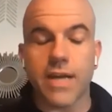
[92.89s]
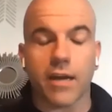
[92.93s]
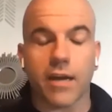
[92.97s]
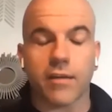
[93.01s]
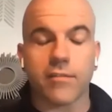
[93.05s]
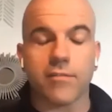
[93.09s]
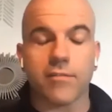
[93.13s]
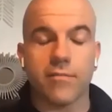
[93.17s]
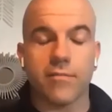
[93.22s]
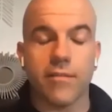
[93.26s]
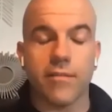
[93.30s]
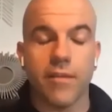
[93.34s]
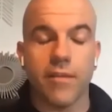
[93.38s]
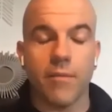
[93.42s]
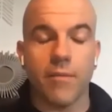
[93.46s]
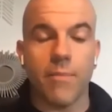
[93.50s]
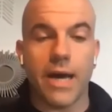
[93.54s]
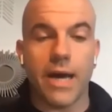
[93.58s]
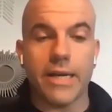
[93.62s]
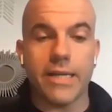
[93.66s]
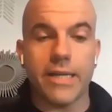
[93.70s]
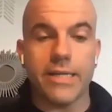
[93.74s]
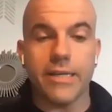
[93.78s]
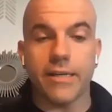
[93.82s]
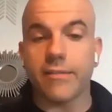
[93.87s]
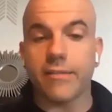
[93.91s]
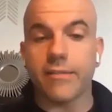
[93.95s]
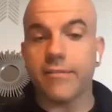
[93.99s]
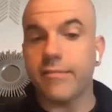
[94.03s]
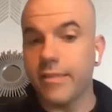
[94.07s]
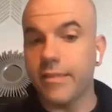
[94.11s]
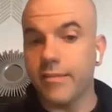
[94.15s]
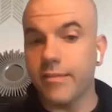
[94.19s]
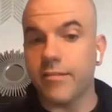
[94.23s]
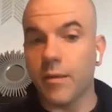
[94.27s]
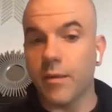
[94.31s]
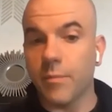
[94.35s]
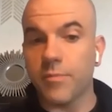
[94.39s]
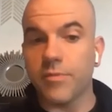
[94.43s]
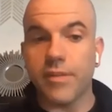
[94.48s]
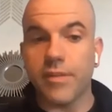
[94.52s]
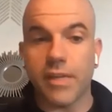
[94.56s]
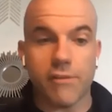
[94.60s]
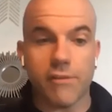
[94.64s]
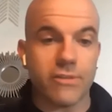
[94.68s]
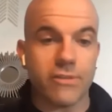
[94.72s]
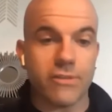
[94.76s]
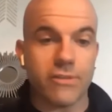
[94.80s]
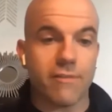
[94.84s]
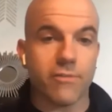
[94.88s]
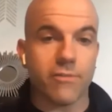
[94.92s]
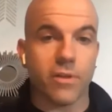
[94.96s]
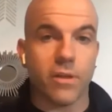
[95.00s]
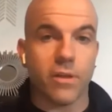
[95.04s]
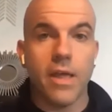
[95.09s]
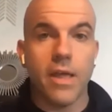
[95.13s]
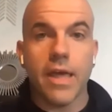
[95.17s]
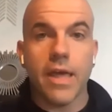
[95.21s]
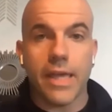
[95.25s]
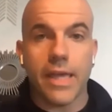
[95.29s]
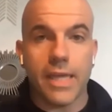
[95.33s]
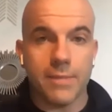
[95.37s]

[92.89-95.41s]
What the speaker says: toxins in the body exceeds some safe level,